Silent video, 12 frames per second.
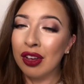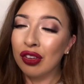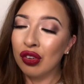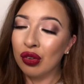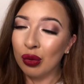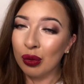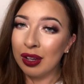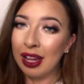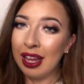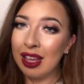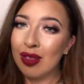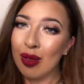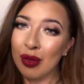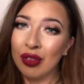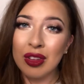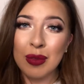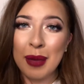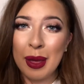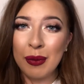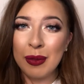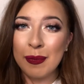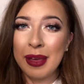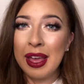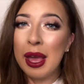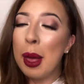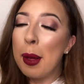shortly, so just bear with me.